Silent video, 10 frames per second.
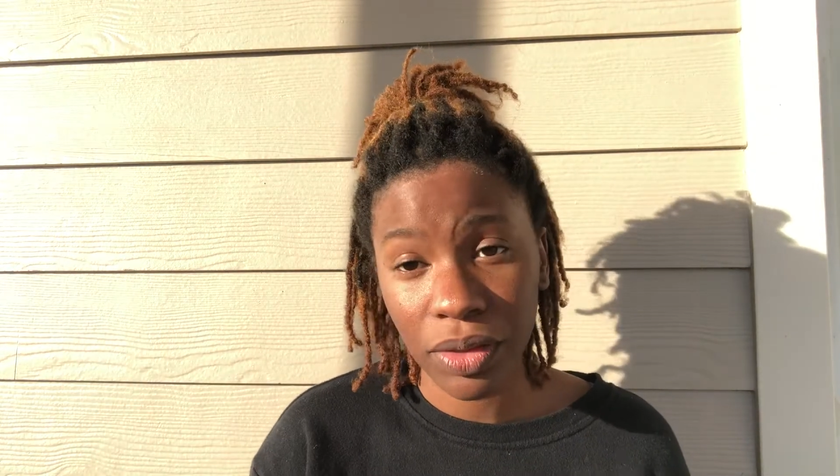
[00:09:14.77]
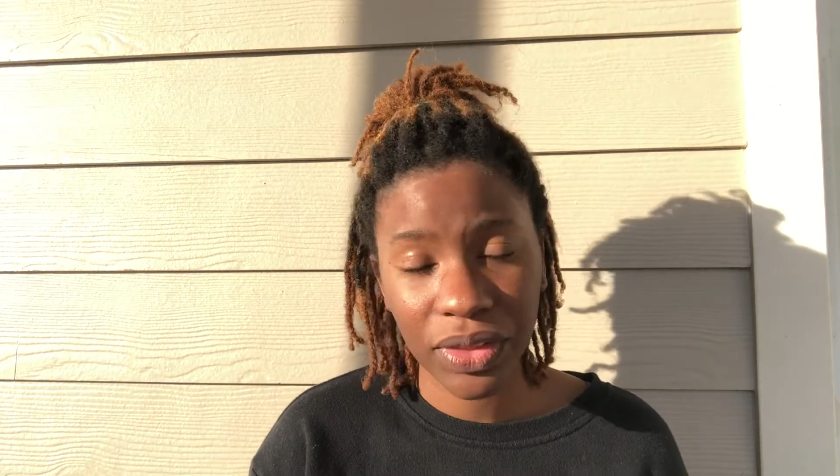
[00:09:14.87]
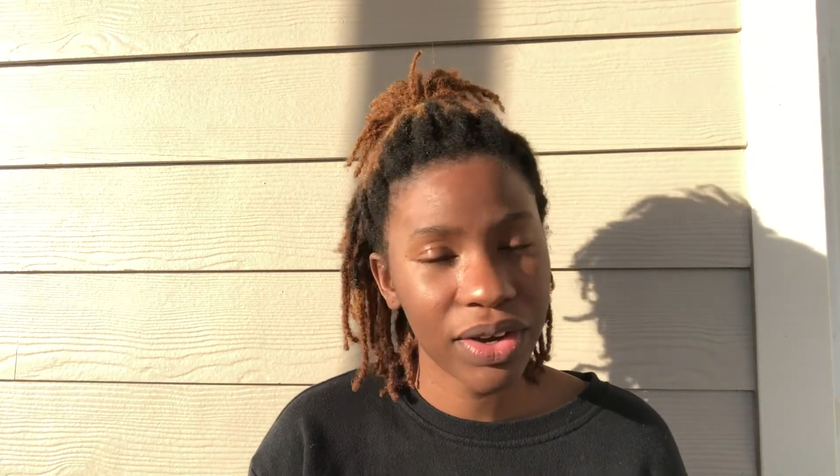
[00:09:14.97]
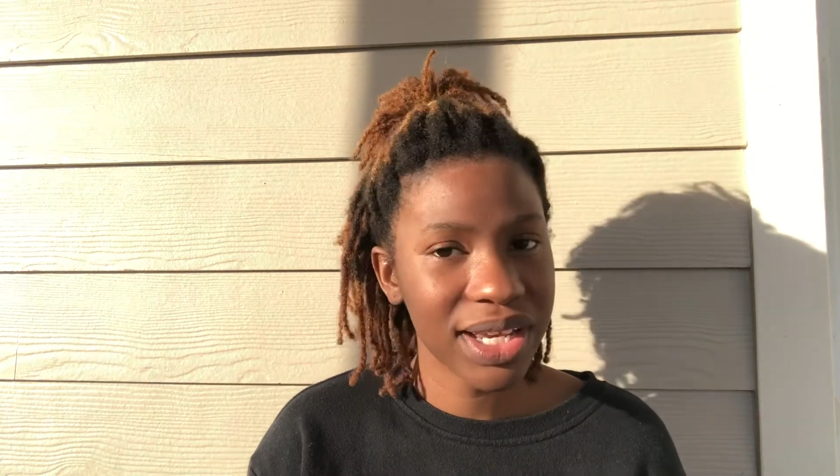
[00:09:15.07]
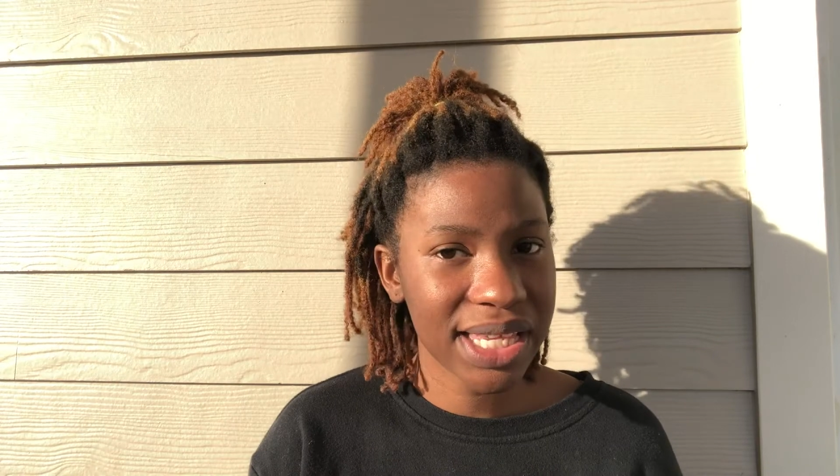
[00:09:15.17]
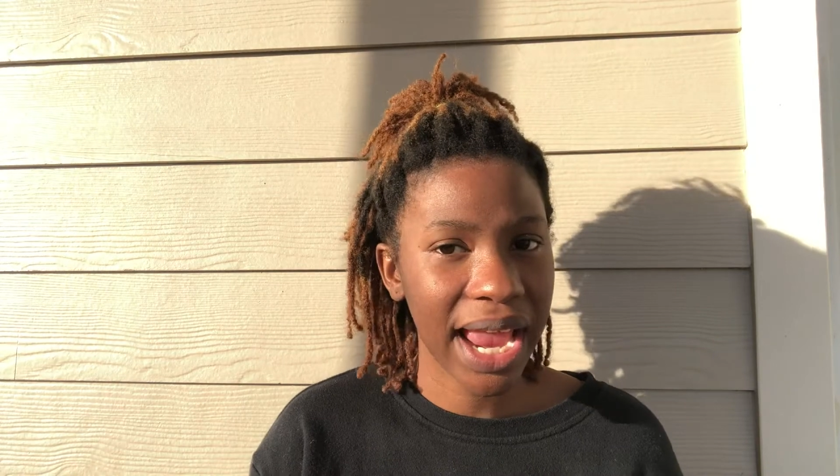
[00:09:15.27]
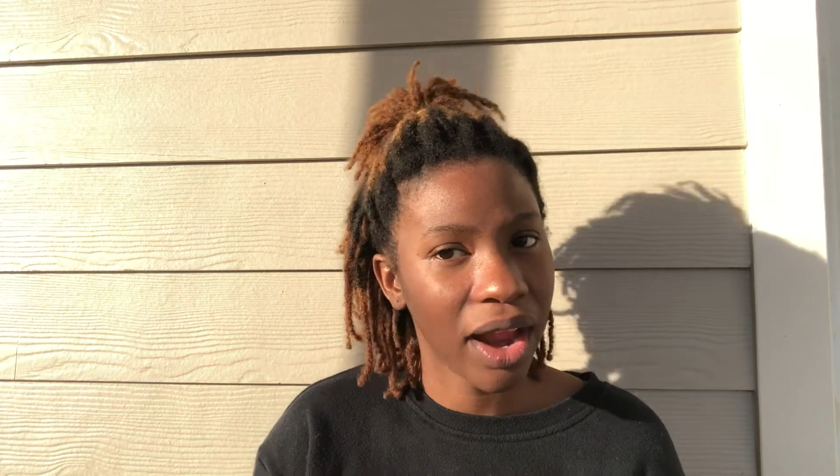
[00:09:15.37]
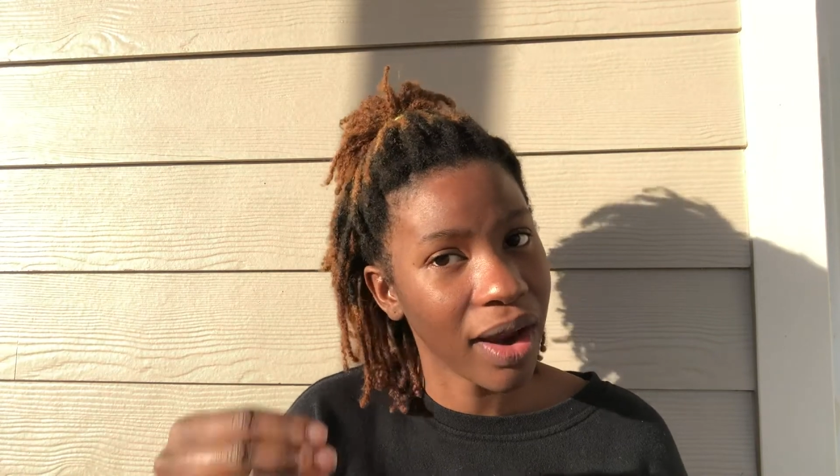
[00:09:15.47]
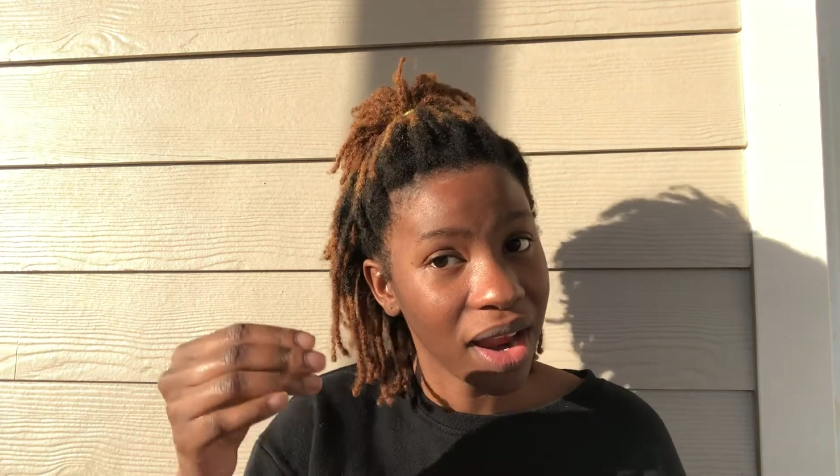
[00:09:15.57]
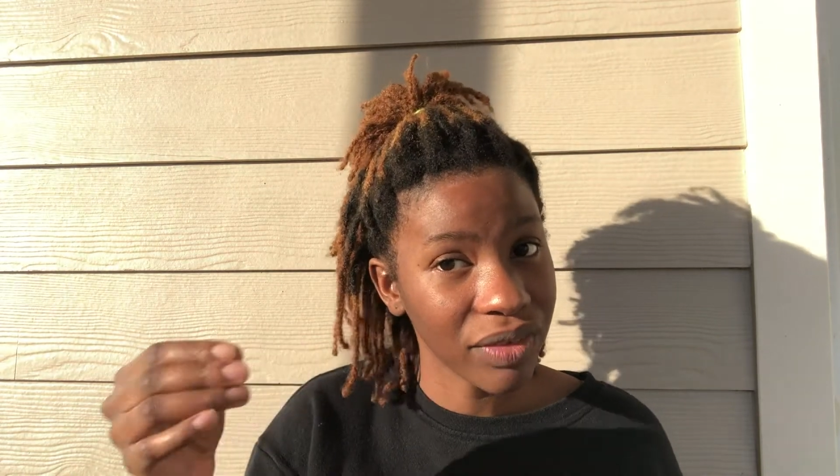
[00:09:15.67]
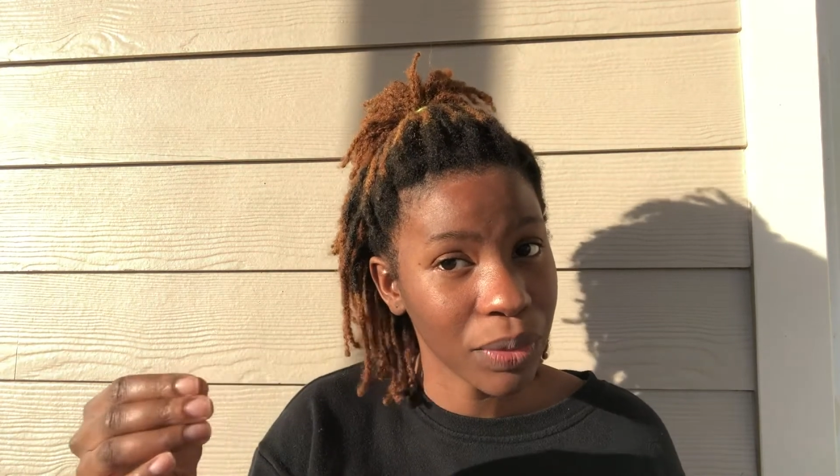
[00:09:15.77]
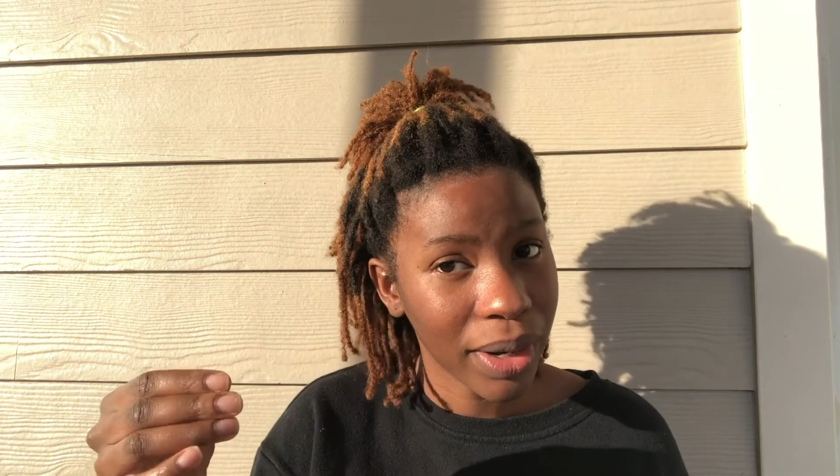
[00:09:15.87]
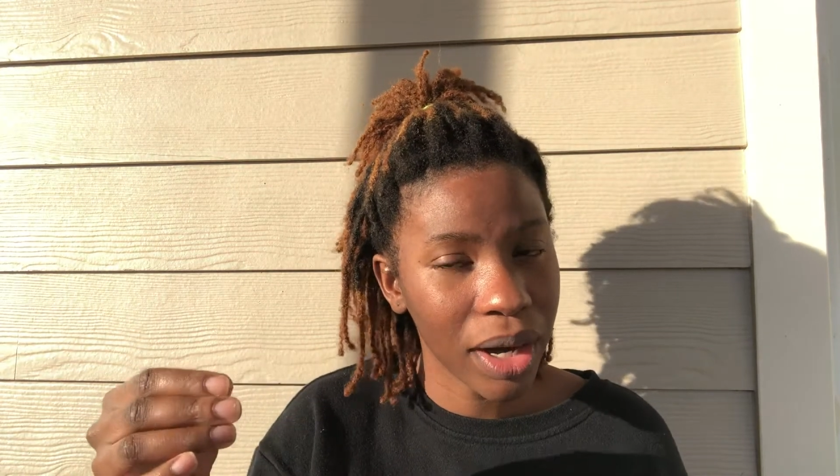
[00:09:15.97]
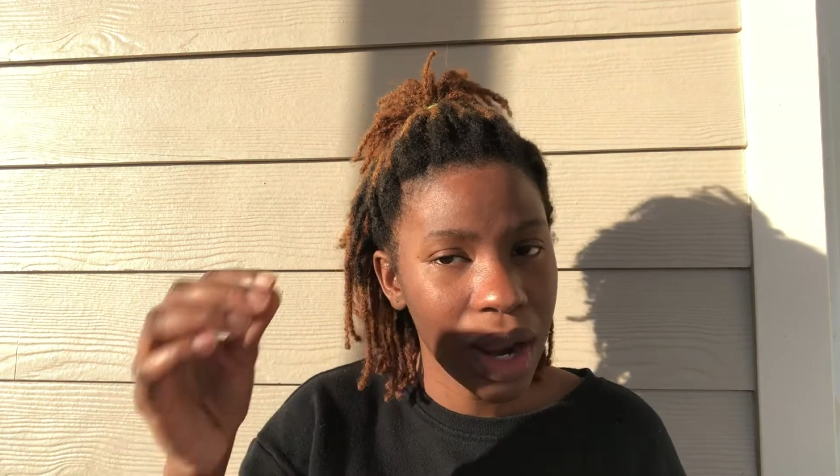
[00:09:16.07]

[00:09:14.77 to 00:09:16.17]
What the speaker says: There is hair everywhere.